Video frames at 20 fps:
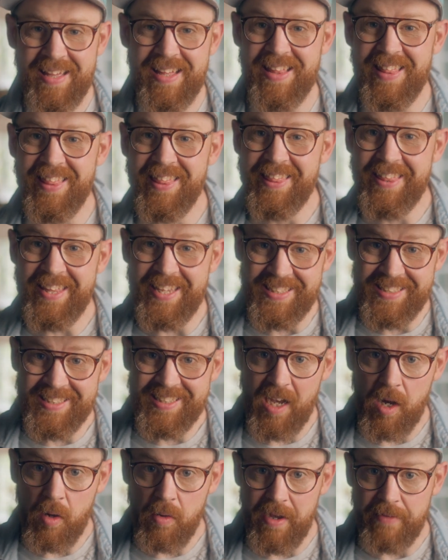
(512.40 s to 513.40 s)
this,
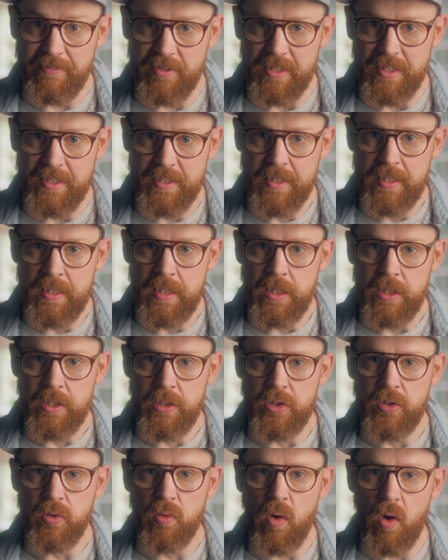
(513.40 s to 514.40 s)
however,
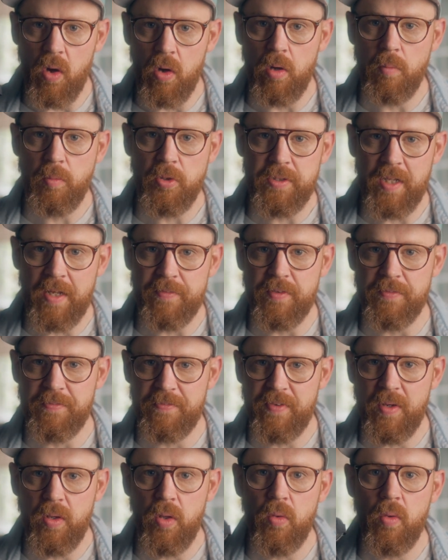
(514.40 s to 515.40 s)
you almost have to
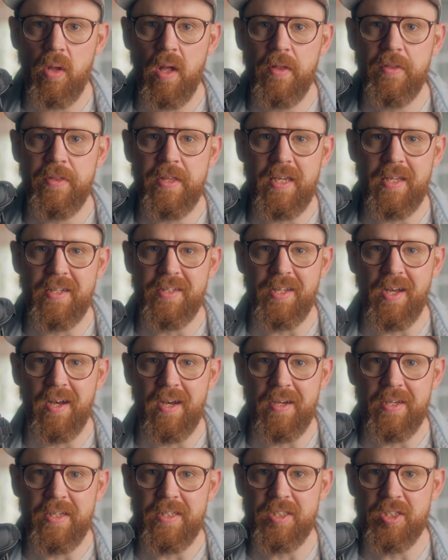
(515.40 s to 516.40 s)
fill the
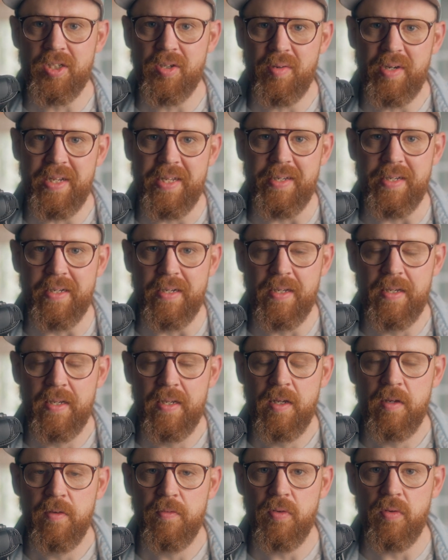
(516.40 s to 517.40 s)
entire screen
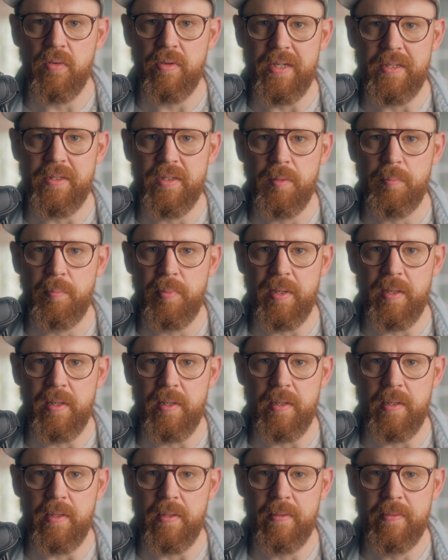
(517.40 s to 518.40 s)
for it
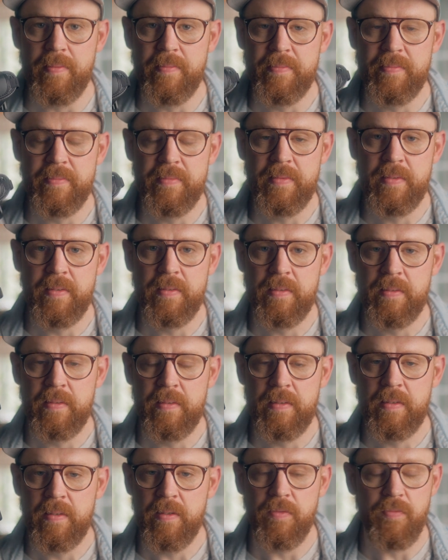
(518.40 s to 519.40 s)
to
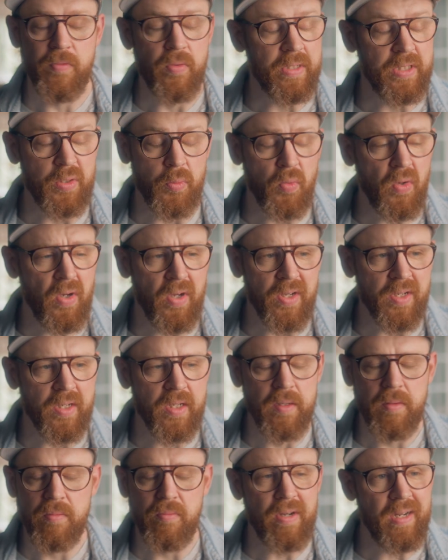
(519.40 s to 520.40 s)
work,
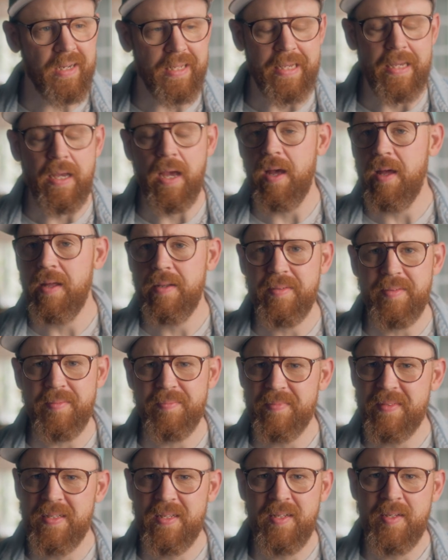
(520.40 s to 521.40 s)
really. And
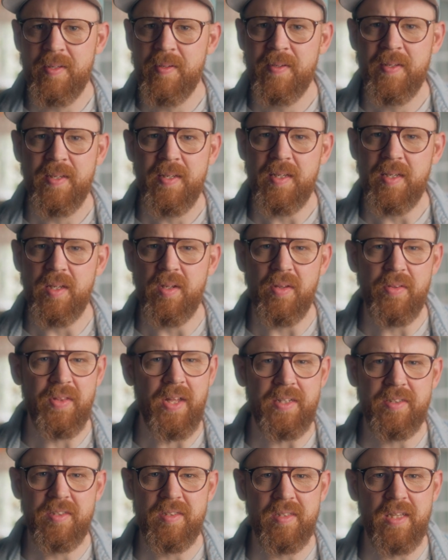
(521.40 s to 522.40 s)
you know,
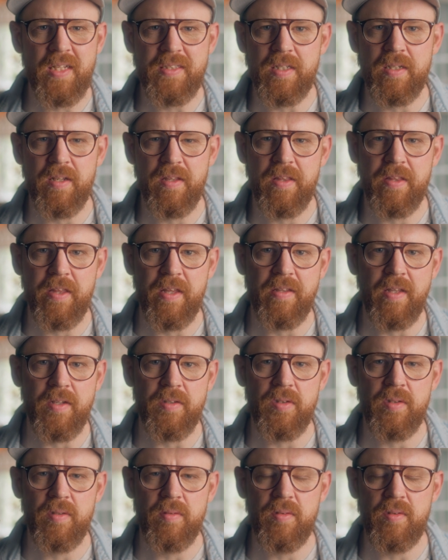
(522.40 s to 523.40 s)
that's another thing that
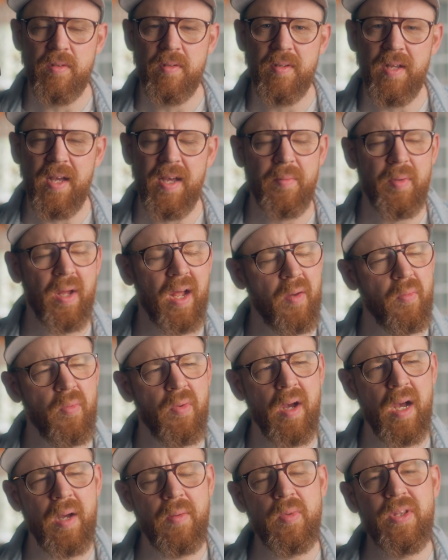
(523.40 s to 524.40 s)

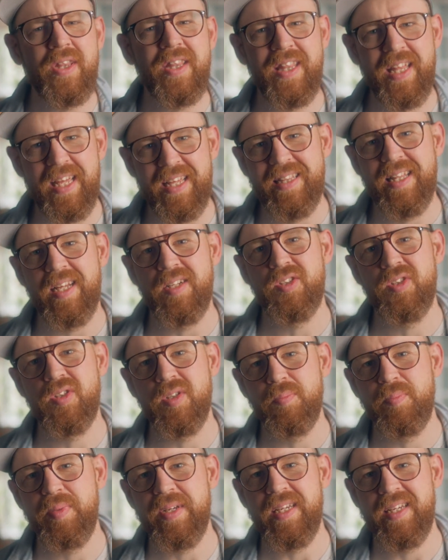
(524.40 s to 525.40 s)
I would think that
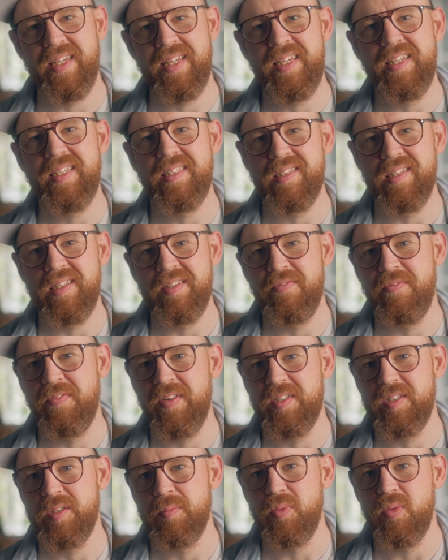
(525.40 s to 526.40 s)
should be easily
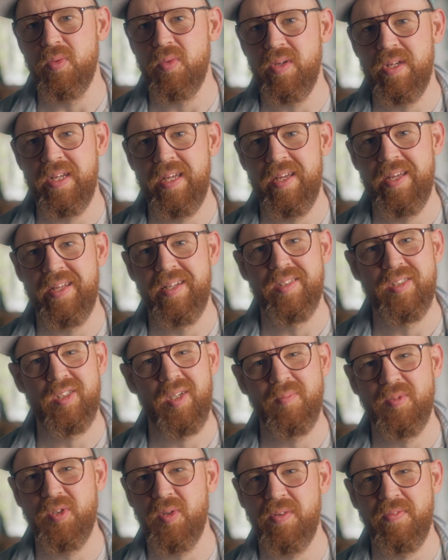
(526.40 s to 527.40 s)
fixable in
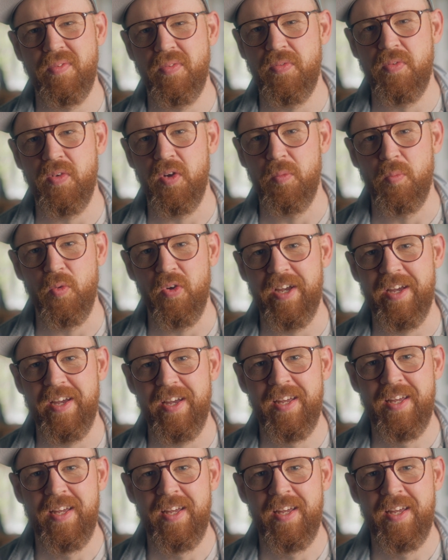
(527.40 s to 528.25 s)
some sort of a firmware.